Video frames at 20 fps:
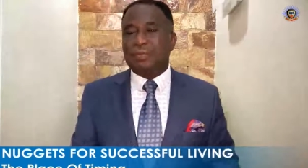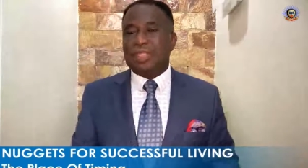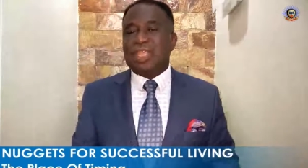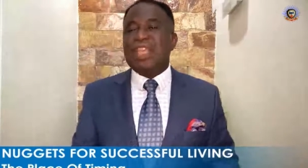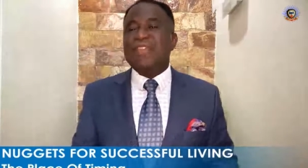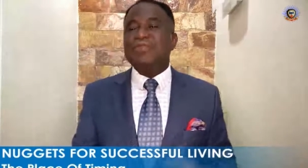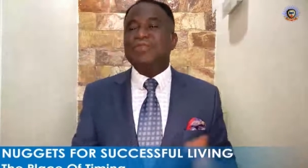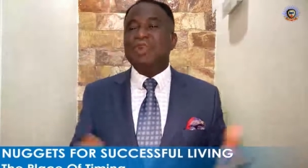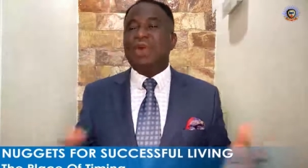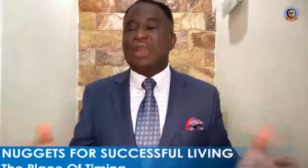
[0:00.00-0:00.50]

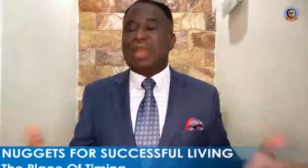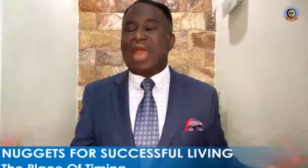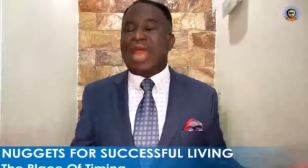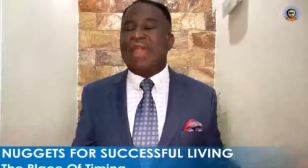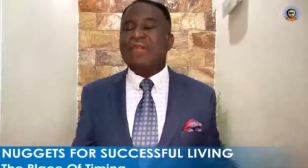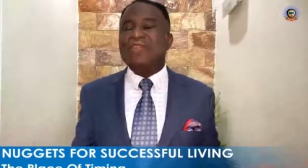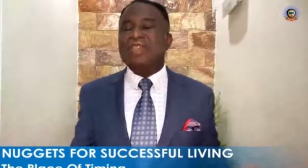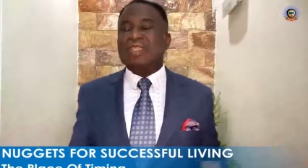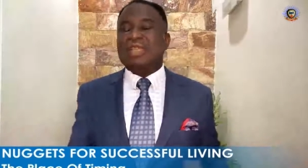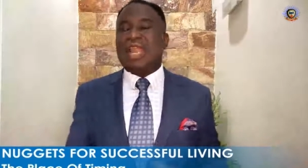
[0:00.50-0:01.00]
If your
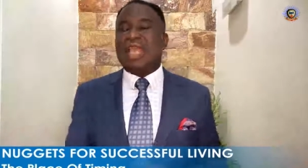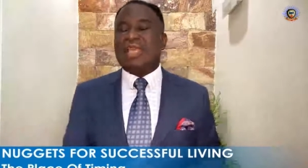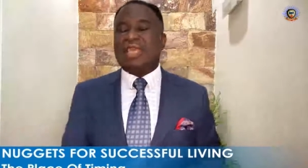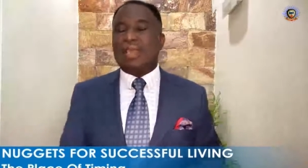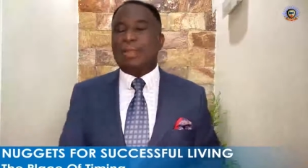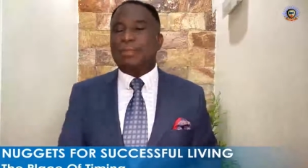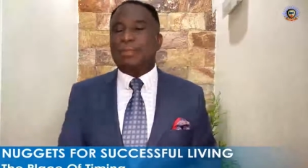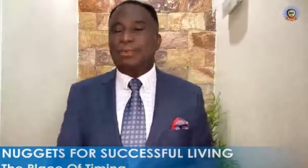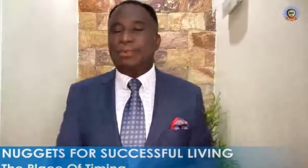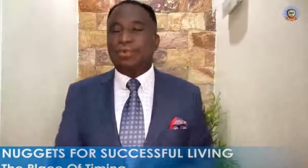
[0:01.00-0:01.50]
life is like
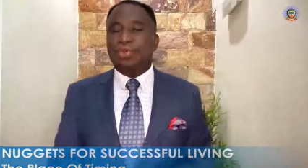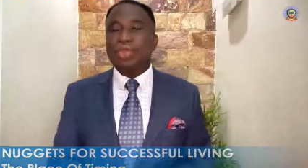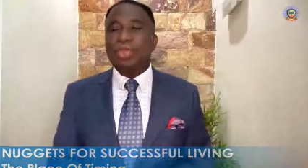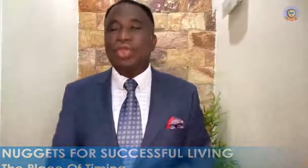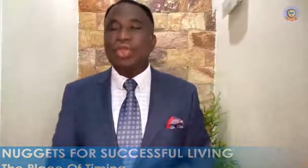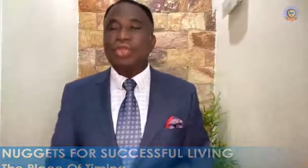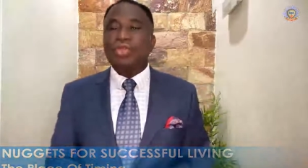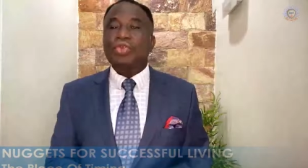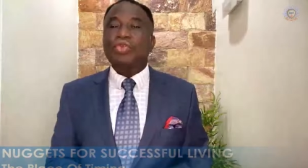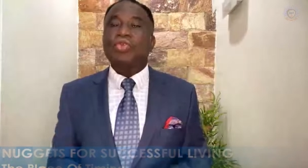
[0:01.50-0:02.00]
a book,
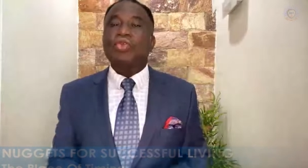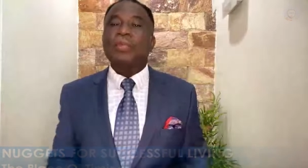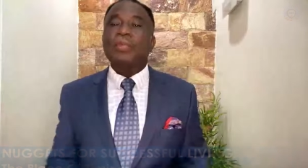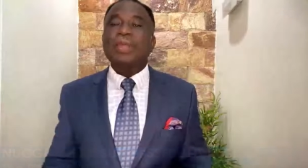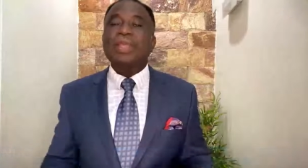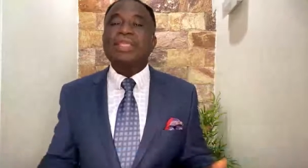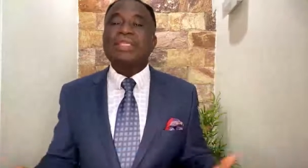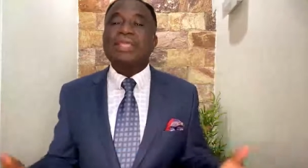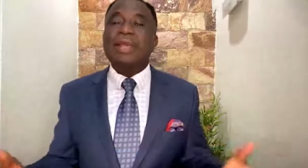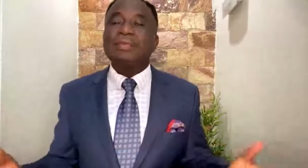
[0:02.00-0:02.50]
you could
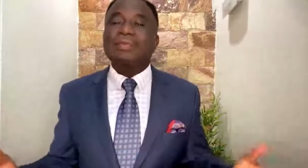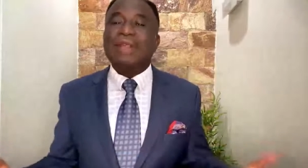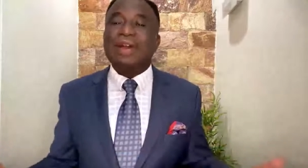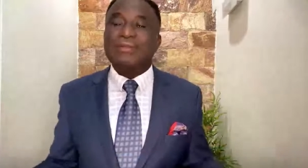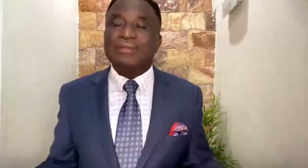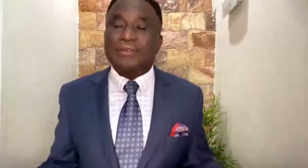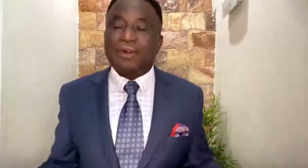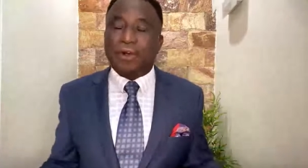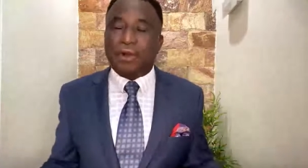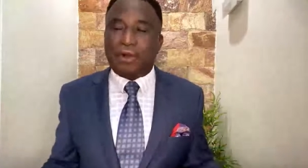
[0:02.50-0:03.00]
be in chapter
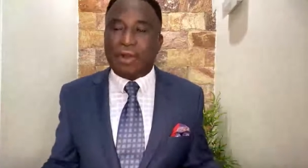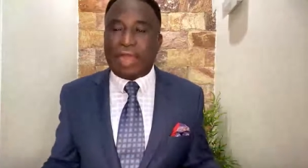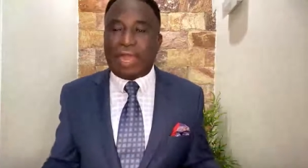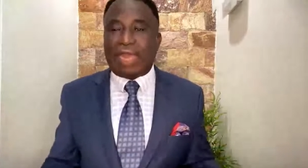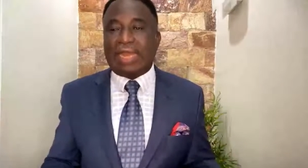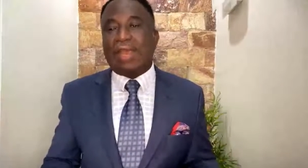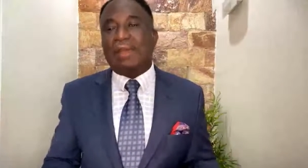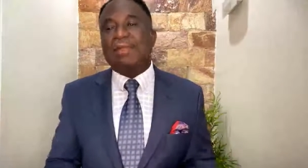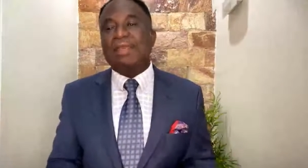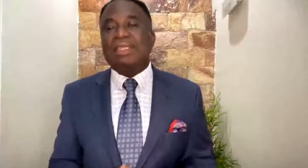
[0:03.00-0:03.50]
4
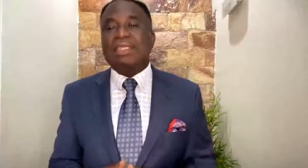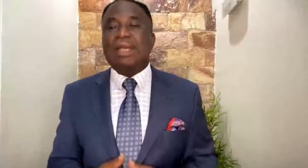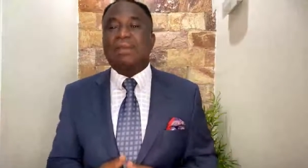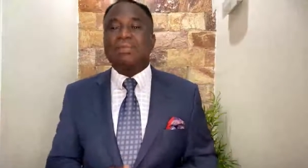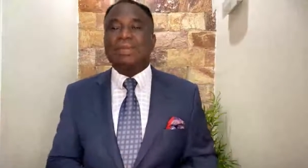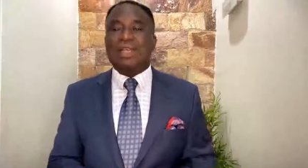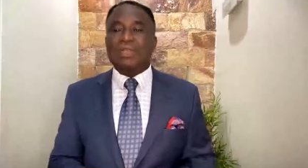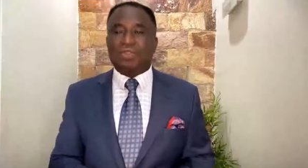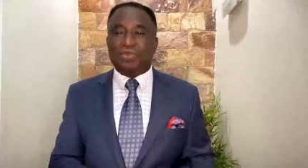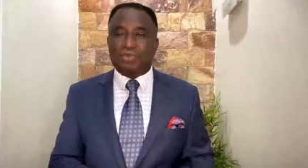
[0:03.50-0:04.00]
and I'm in
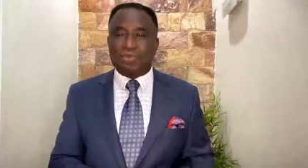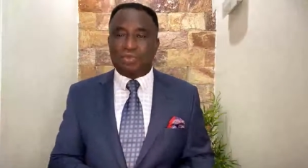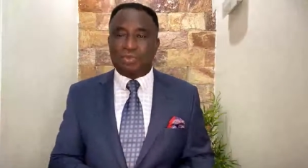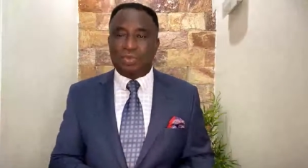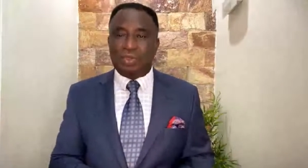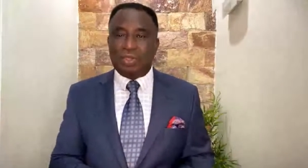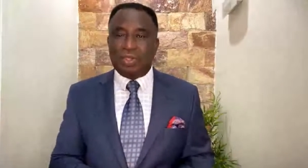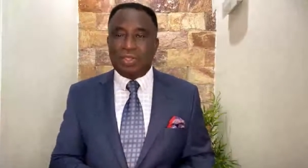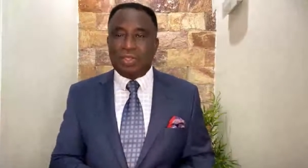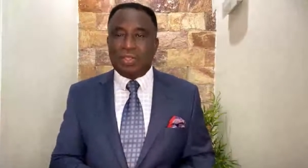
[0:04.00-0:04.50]
chapter 2.
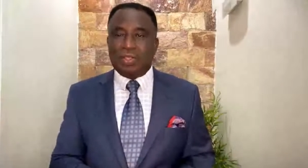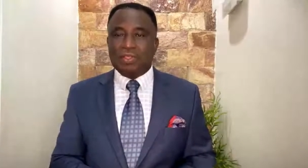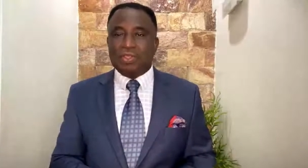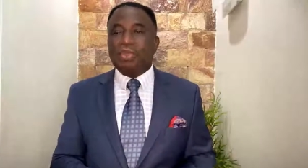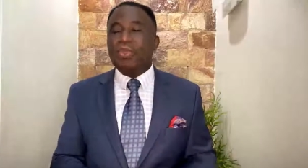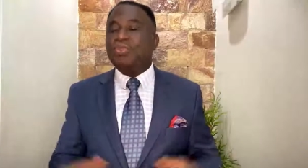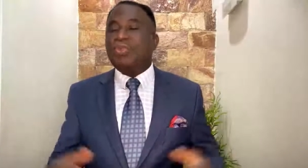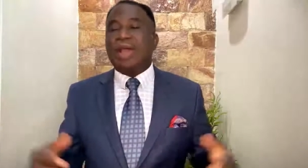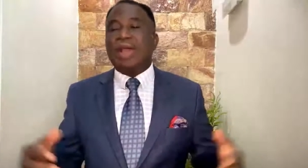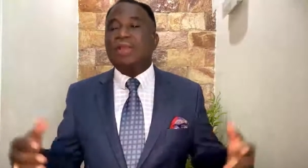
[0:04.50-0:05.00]

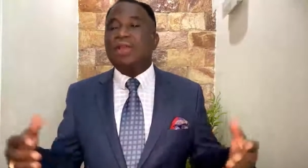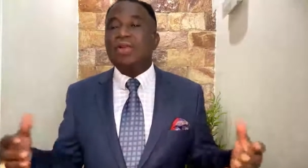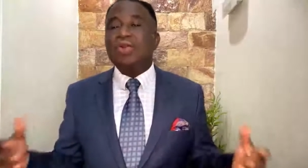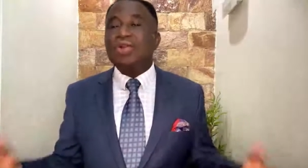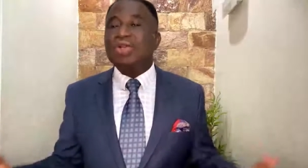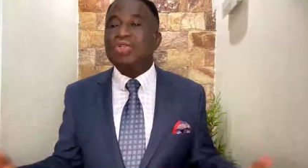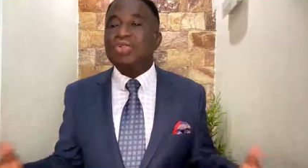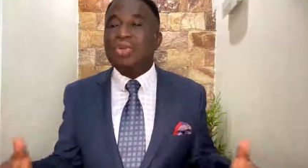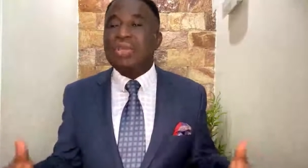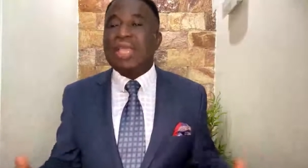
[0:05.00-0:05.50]
So we are not
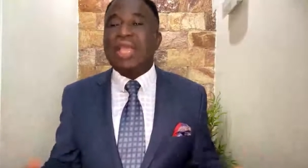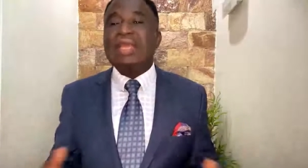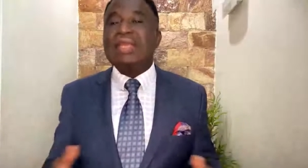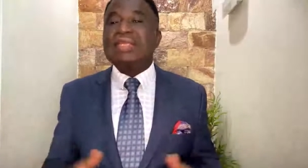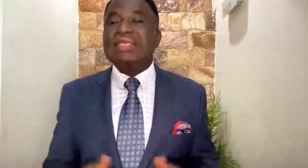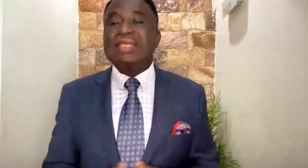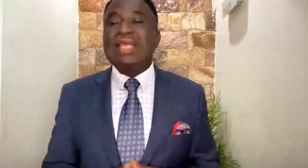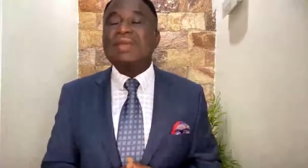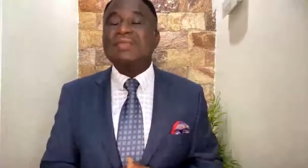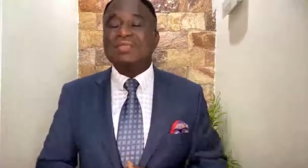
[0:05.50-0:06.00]
going to hear the
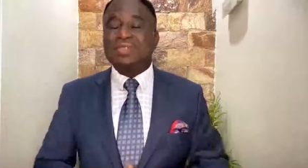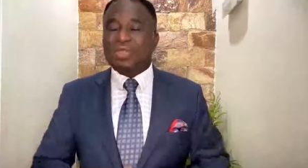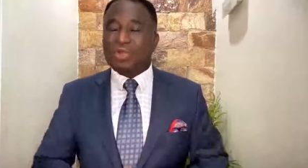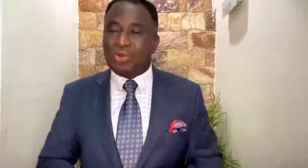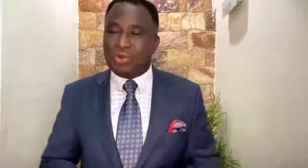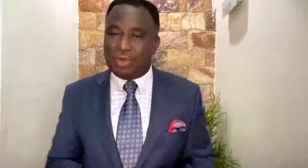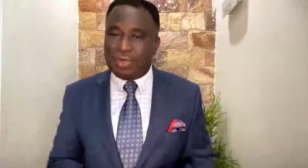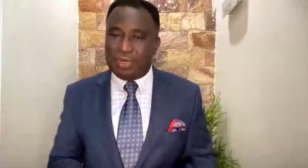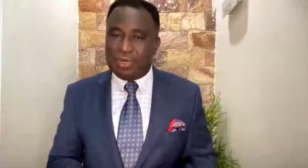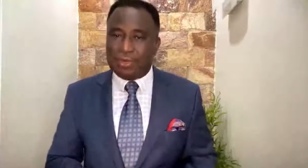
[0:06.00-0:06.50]
same
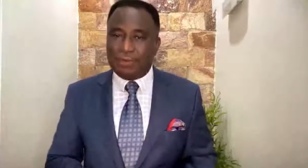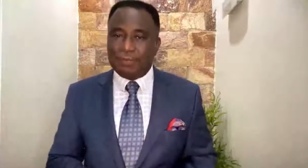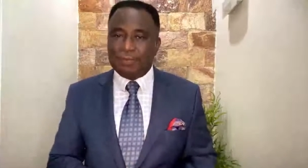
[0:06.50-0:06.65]
story.